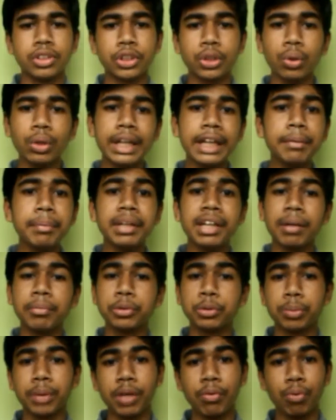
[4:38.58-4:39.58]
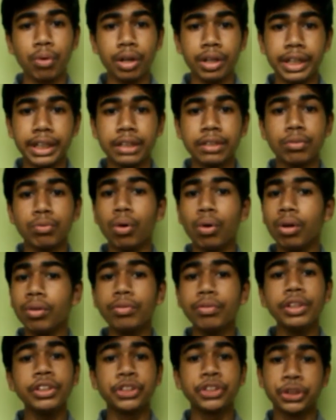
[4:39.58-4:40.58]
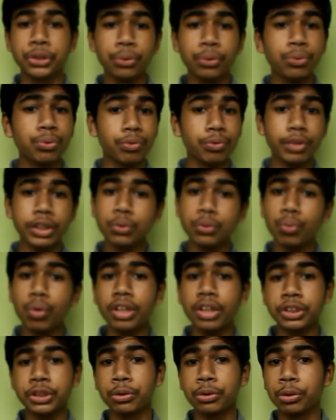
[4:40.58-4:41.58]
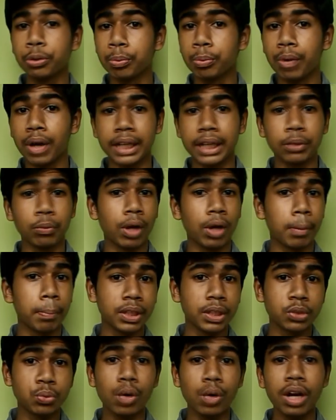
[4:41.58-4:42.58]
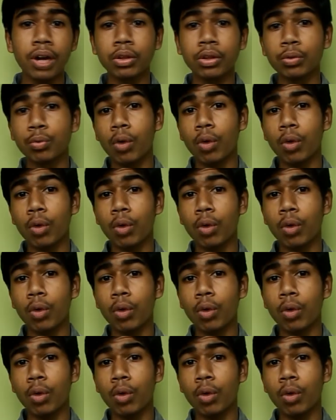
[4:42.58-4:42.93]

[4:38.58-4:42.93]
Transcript: So let me come to my verdict. What, which, should, which one should you buy, the OnePlus 1 or